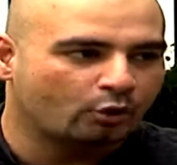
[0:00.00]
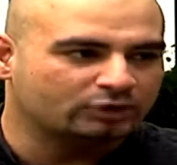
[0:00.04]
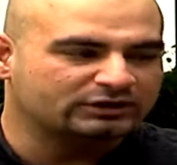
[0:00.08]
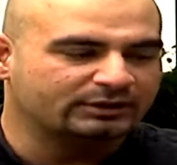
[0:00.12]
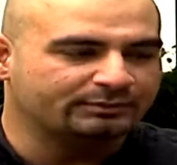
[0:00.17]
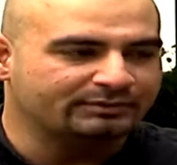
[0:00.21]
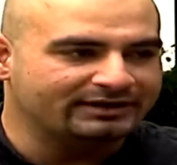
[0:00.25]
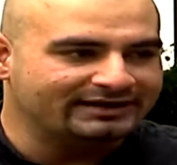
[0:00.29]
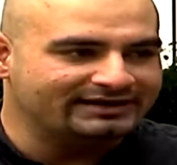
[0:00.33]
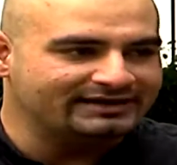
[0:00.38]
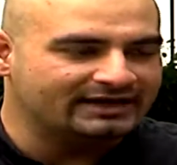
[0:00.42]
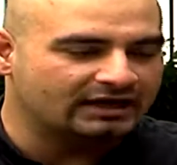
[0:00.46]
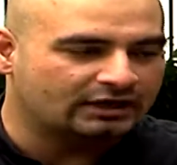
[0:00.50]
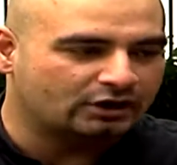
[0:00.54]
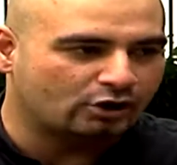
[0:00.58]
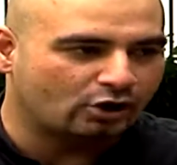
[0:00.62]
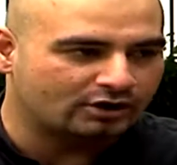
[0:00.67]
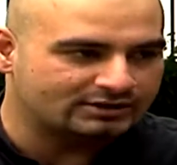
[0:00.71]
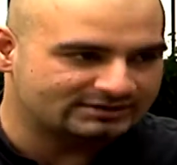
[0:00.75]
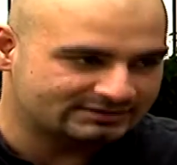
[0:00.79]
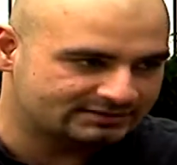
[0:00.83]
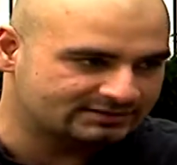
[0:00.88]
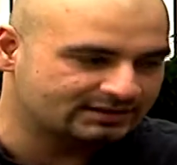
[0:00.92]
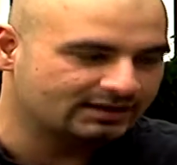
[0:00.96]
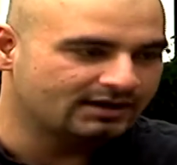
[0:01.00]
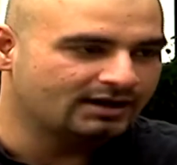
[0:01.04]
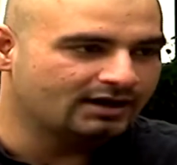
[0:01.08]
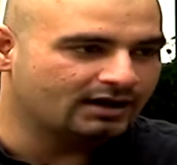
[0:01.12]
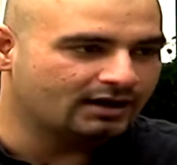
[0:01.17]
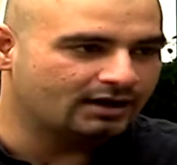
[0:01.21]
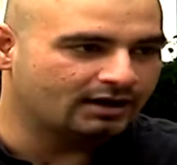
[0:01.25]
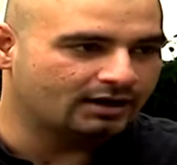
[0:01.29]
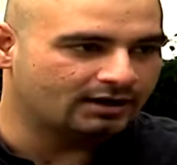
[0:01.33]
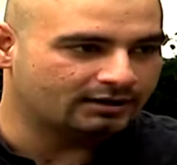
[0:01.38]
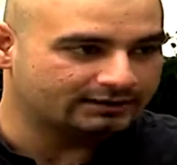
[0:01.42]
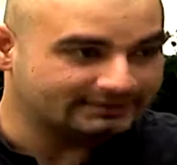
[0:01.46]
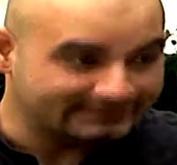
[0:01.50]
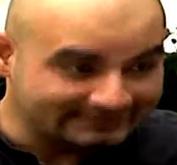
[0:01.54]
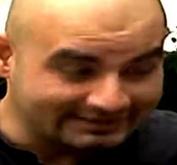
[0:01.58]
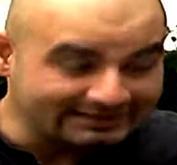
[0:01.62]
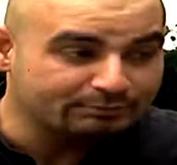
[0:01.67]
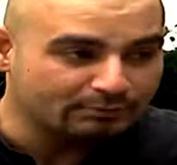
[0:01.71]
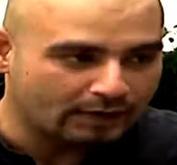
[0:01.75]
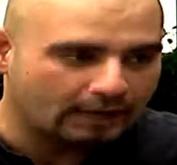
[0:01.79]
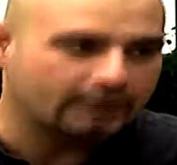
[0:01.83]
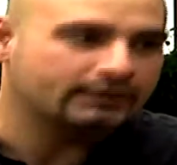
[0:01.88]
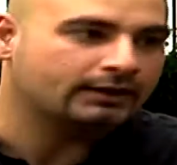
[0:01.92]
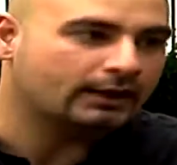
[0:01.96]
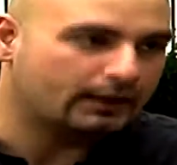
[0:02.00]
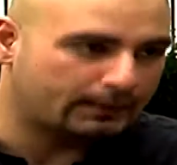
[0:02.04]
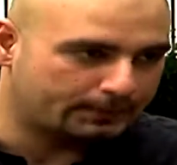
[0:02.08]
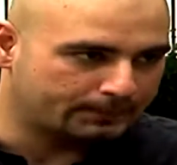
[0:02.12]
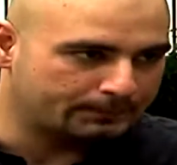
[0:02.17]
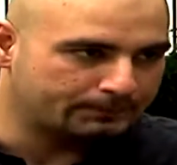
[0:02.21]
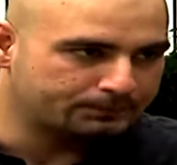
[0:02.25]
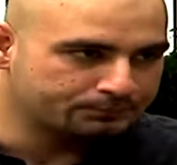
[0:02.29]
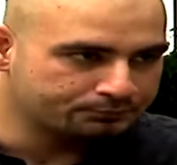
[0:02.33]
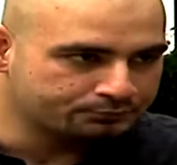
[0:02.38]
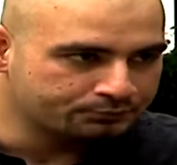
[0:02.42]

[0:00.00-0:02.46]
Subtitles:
what the media calls Team Anna.